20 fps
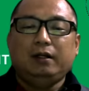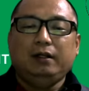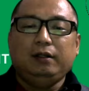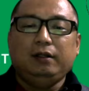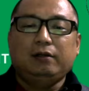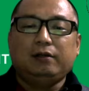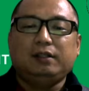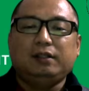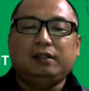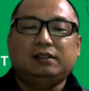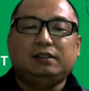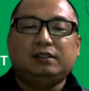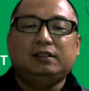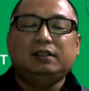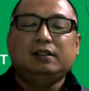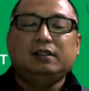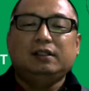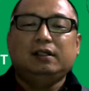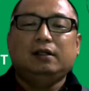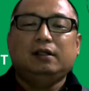
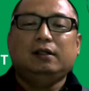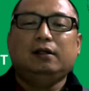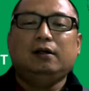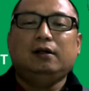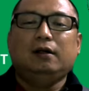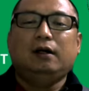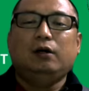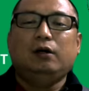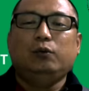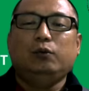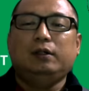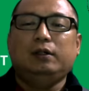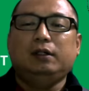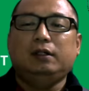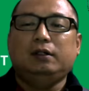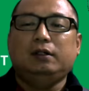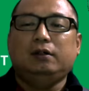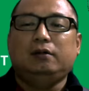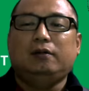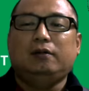increase
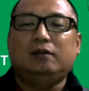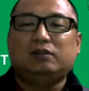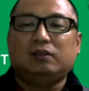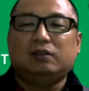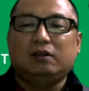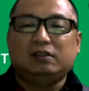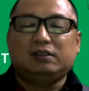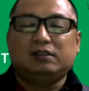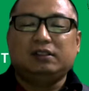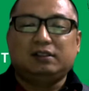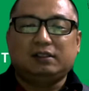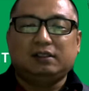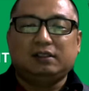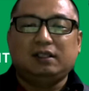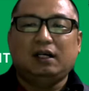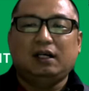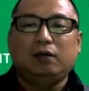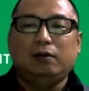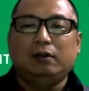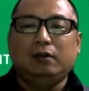our
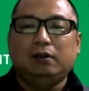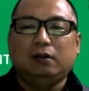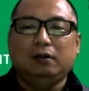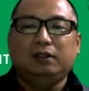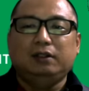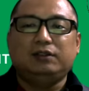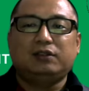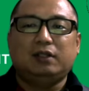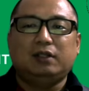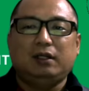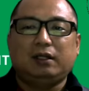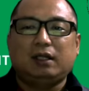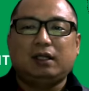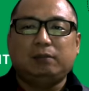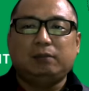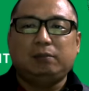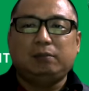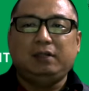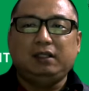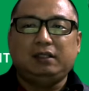resources, our knowledge and
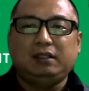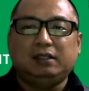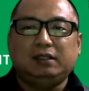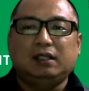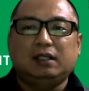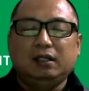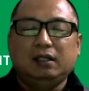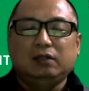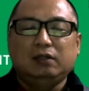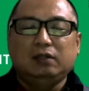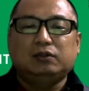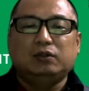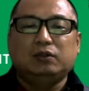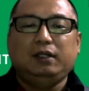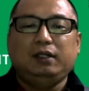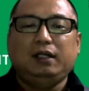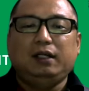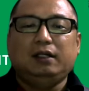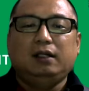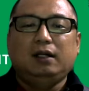capabilities, so
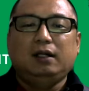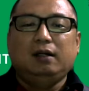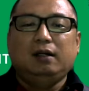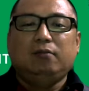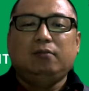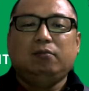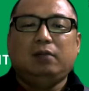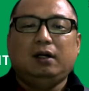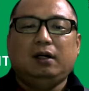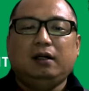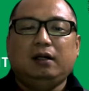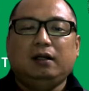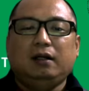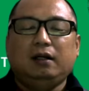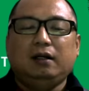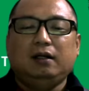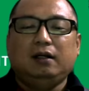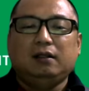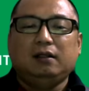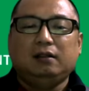that
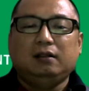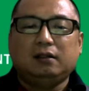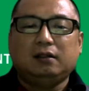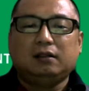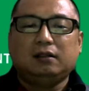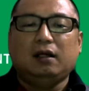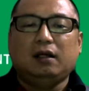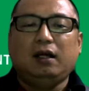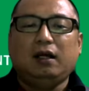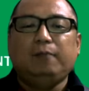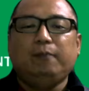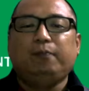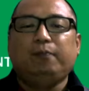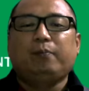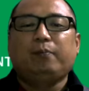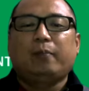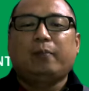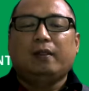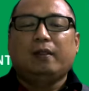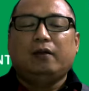by the time
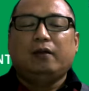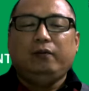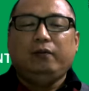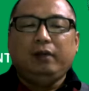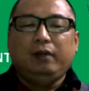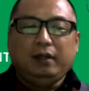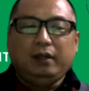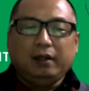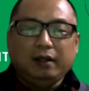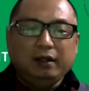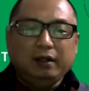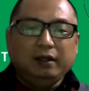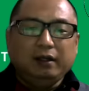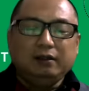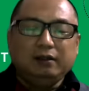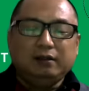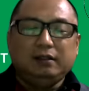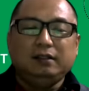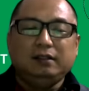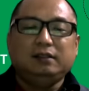we
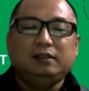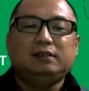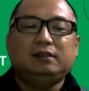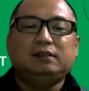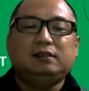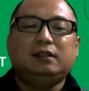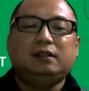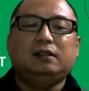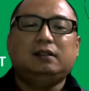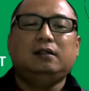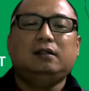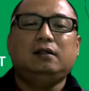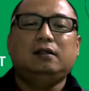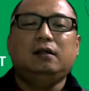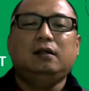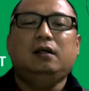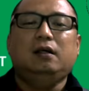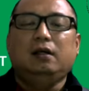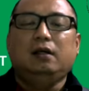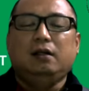end this
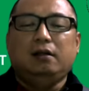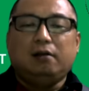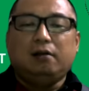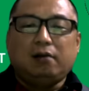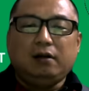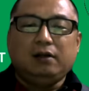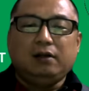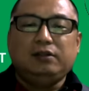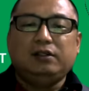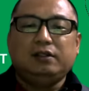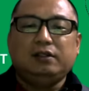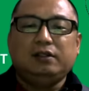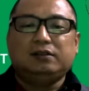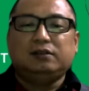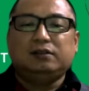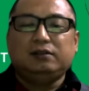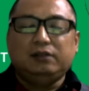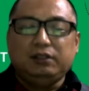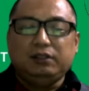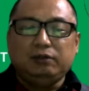
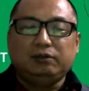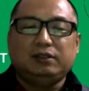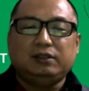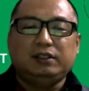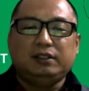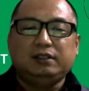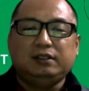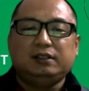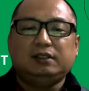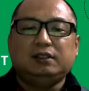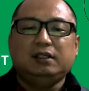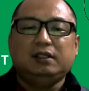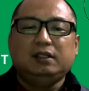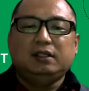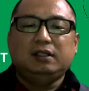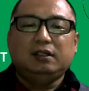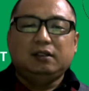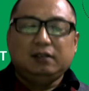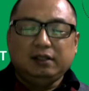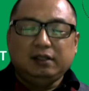religious duties,
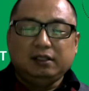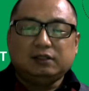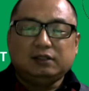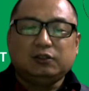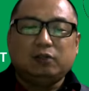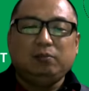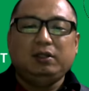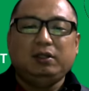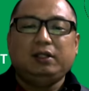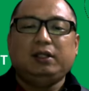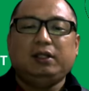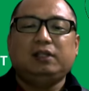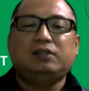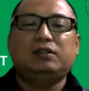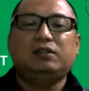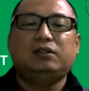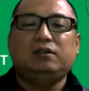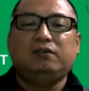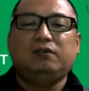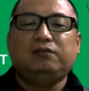this
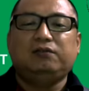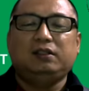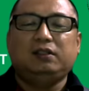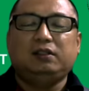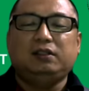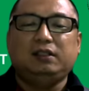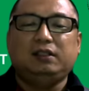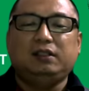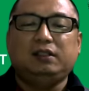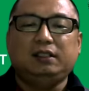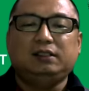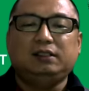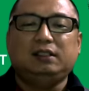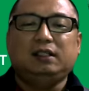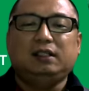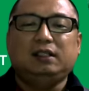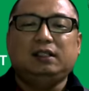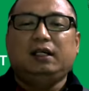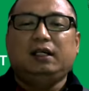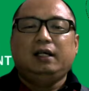obligation of 30
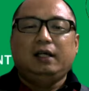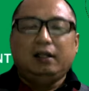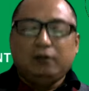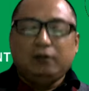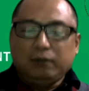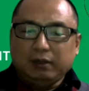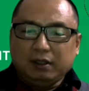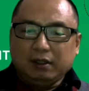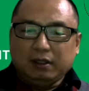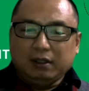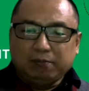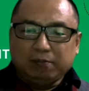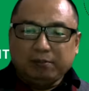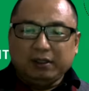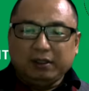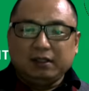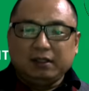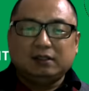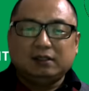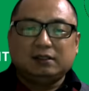days, and we have
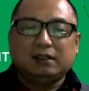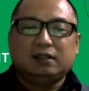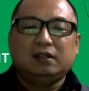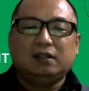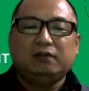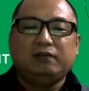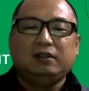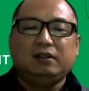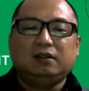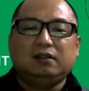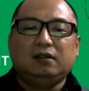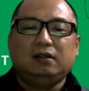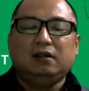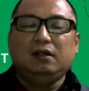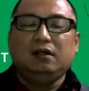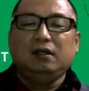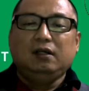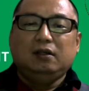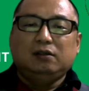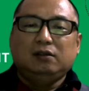paid the zakat
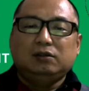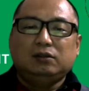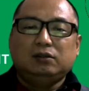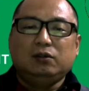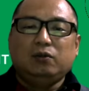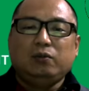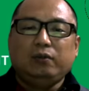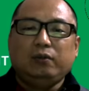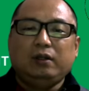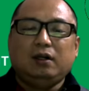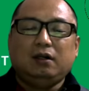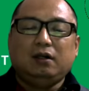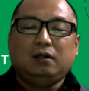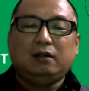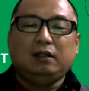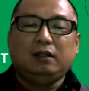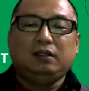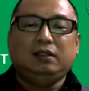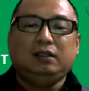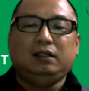fitrah, so we are
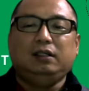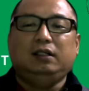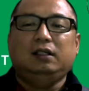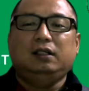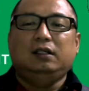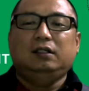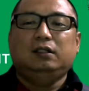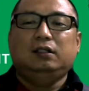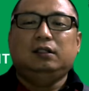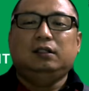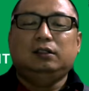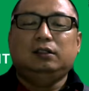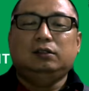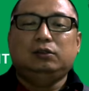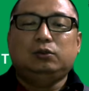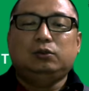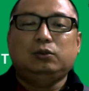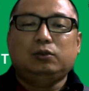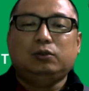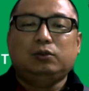ready
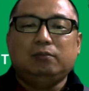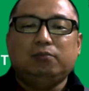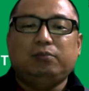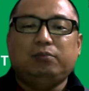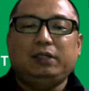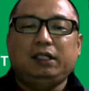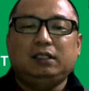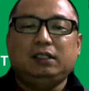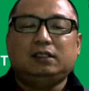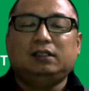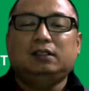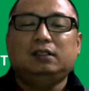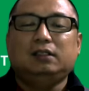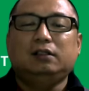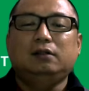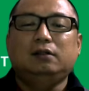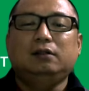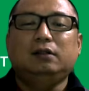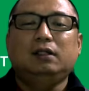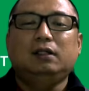to compete, you
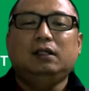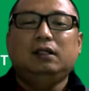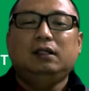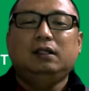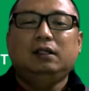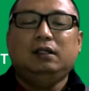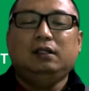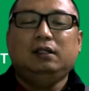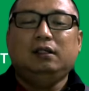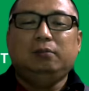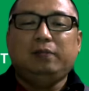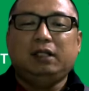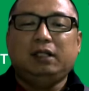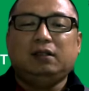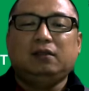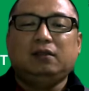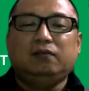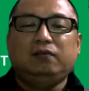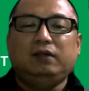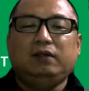know, in the
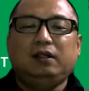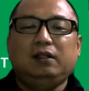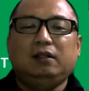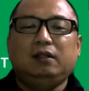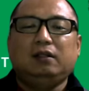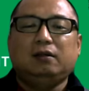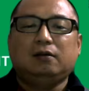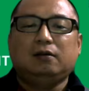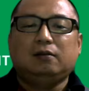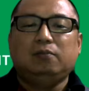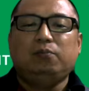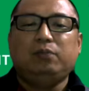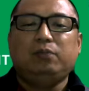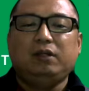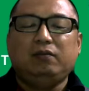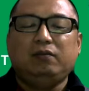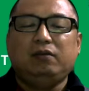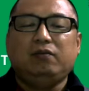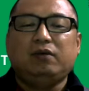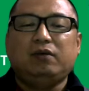battlefield, to
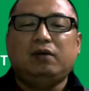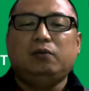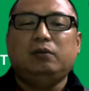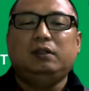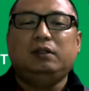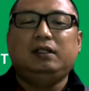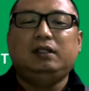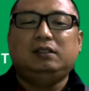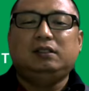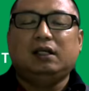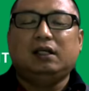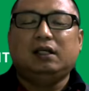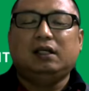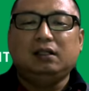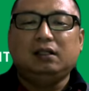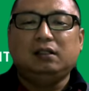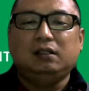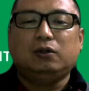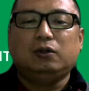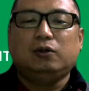compete with our own
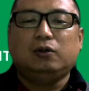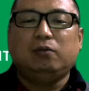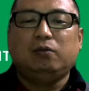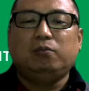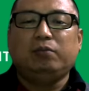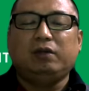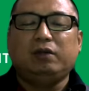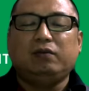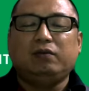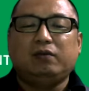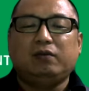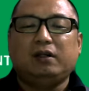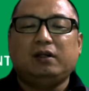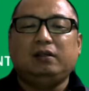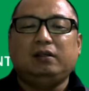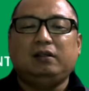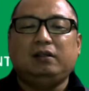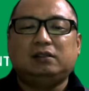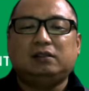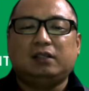desire, to compete with
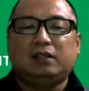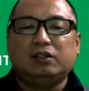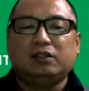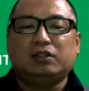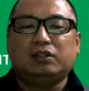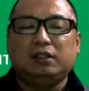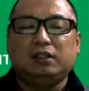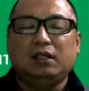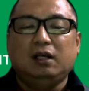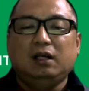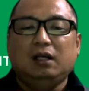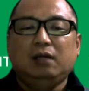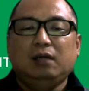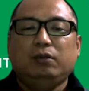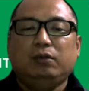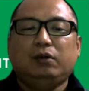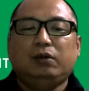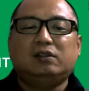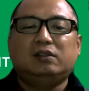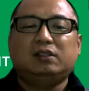other distraction,
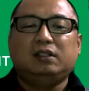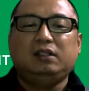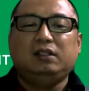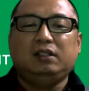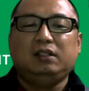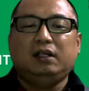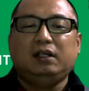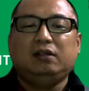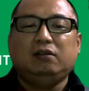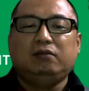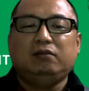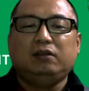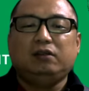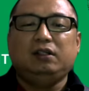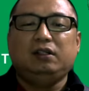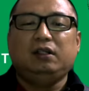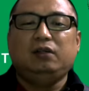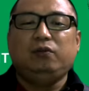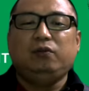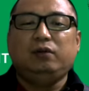because at the end of the
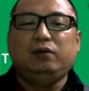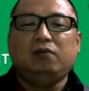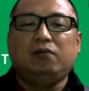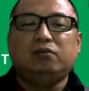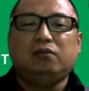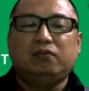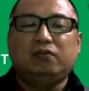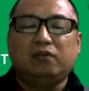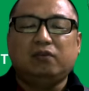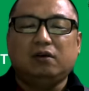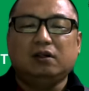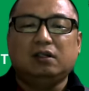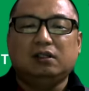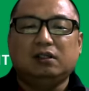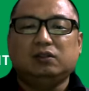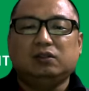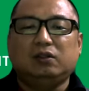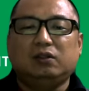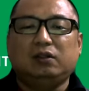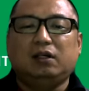day, we have to
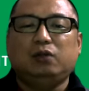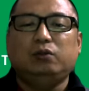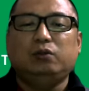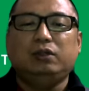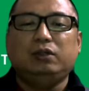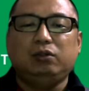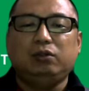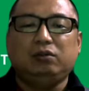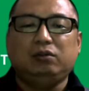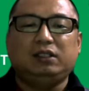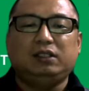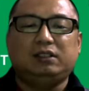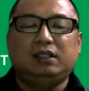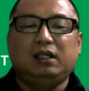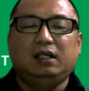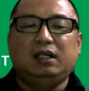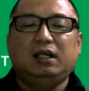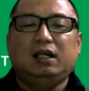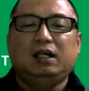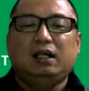focus on our
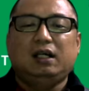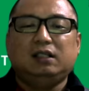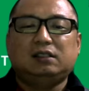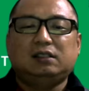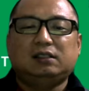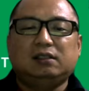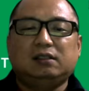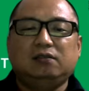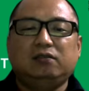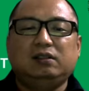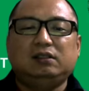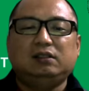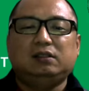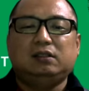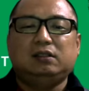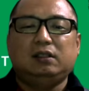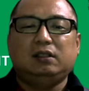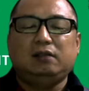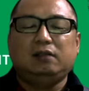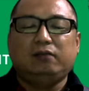duties as
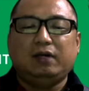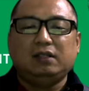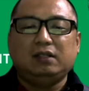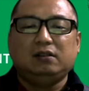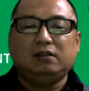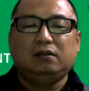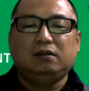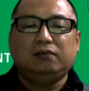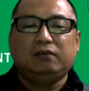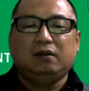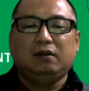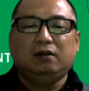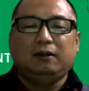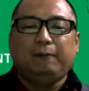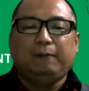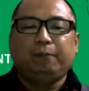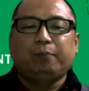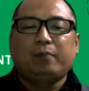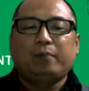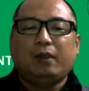servants and vajra of
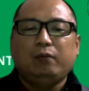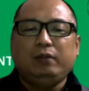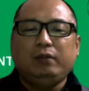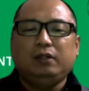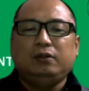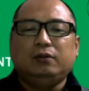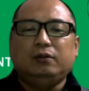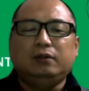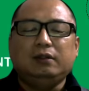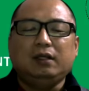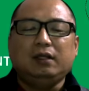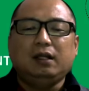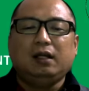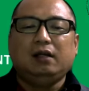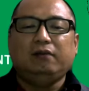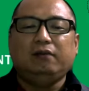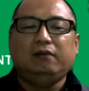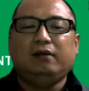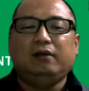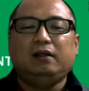Allah. We don't
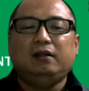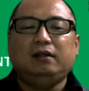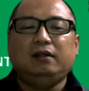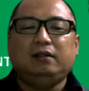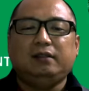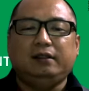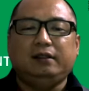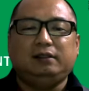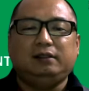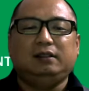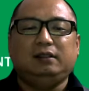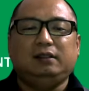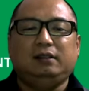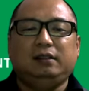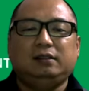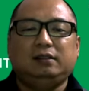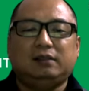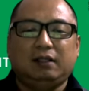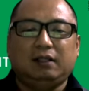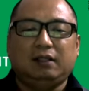have other things in
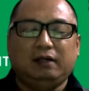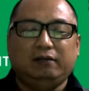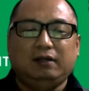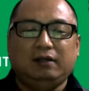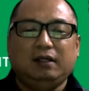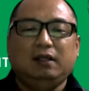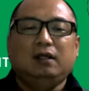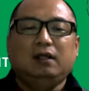this life.